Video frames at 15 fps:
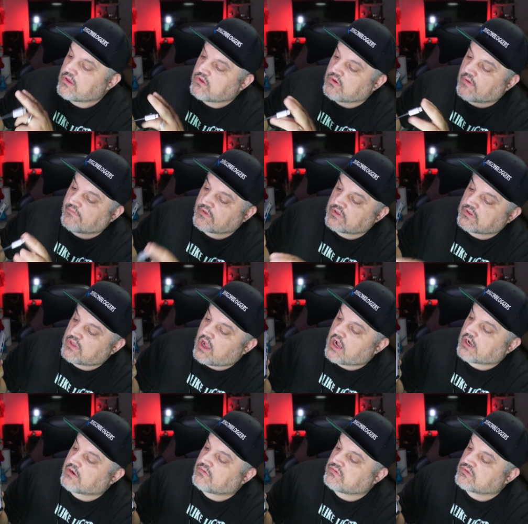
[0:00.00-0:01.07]
you have a
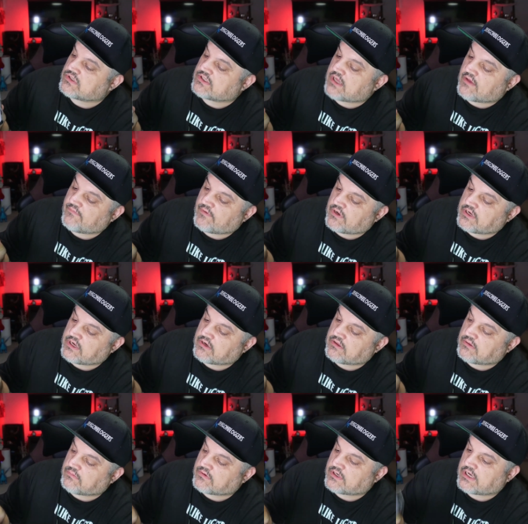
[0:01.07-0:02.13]
lot of cool stuff on
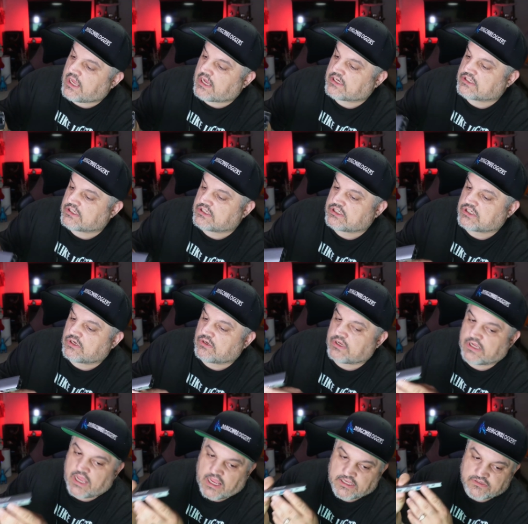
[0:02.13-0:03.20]
here that we're going to actually show
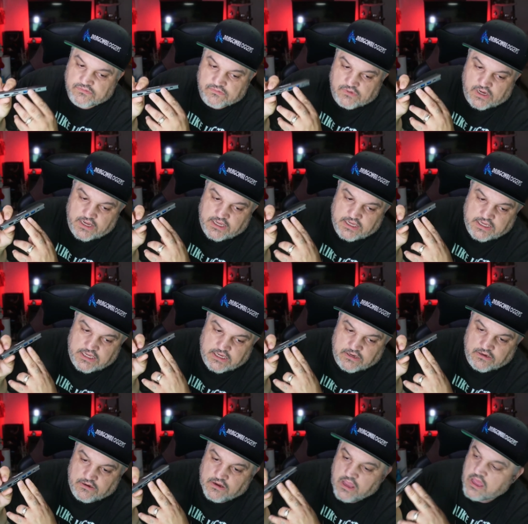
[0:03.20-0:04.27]
you guys right
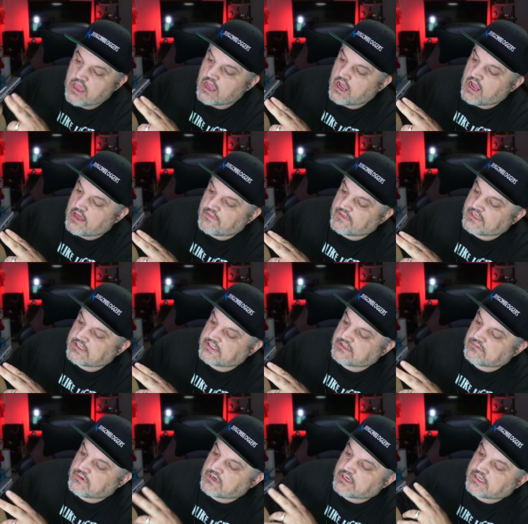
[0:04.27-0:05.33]
here. Uh, this
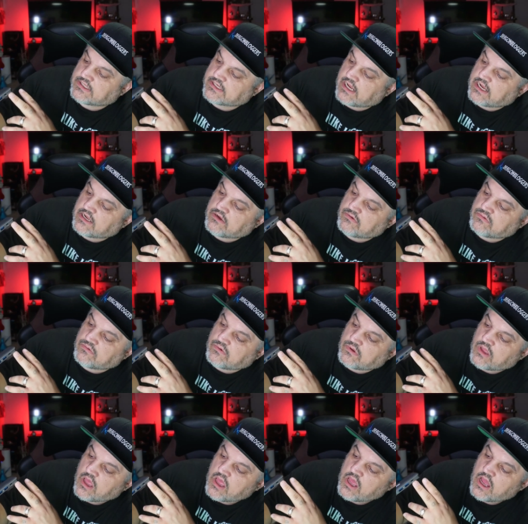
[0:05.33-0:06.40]
is where it gets kind of
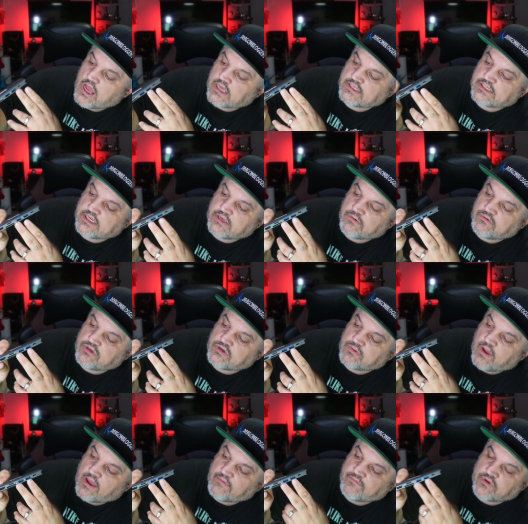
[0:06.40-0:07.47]
cool. Uh, so you
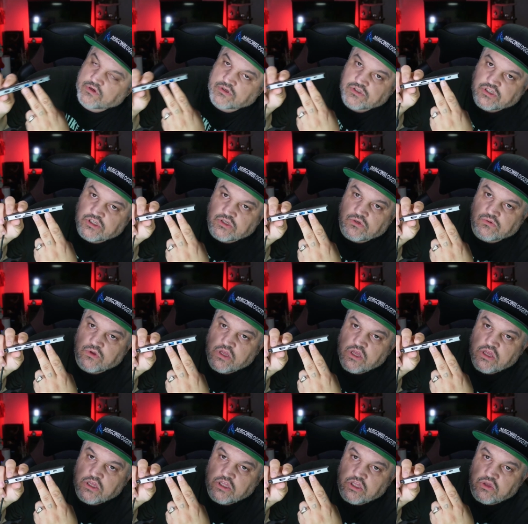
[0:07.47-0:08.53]
do have your two
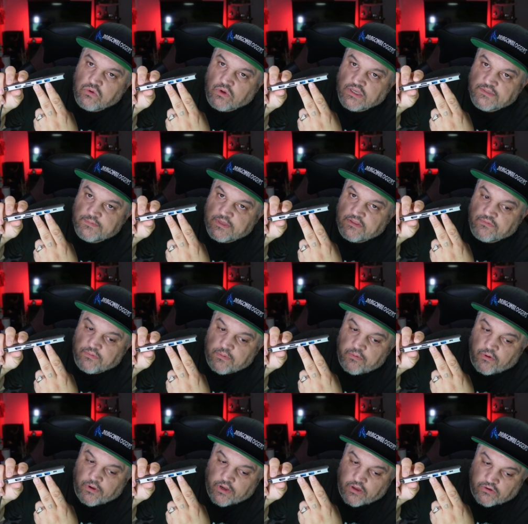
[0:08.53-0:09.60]
USB
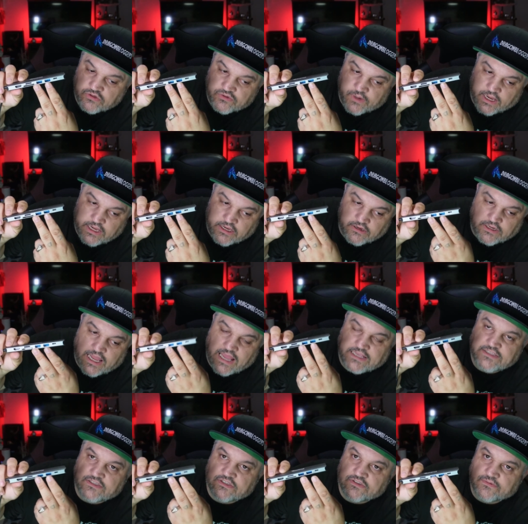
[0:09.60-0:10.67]
3.0s. Right here,
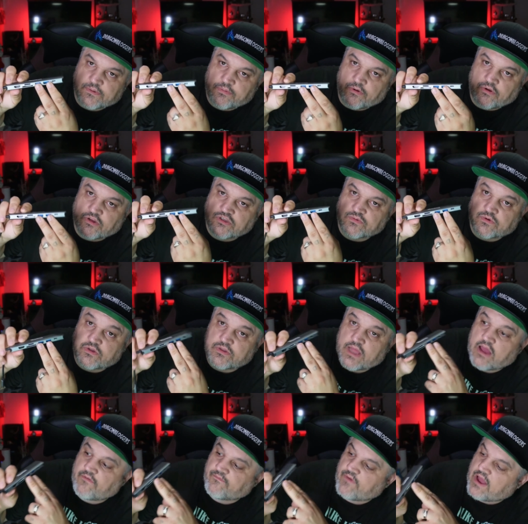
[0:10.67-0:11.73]
guys, those 3.0s will
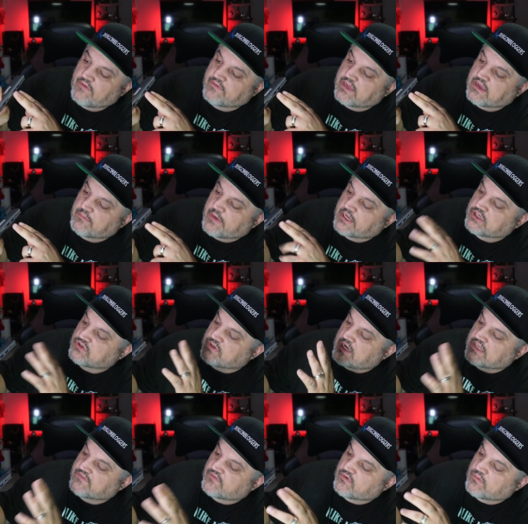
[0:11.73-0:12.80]
allow 5 gigabyte
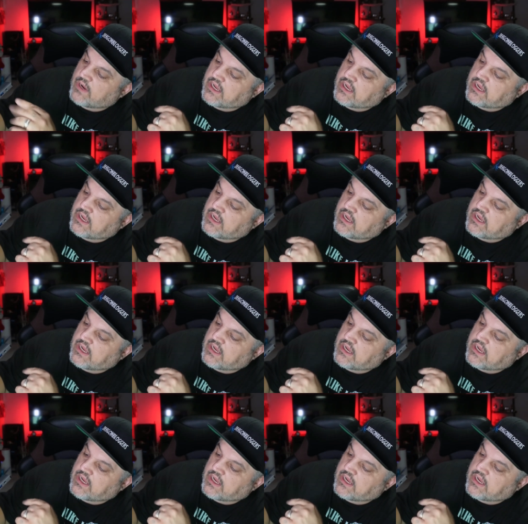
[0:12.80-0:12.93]
transfer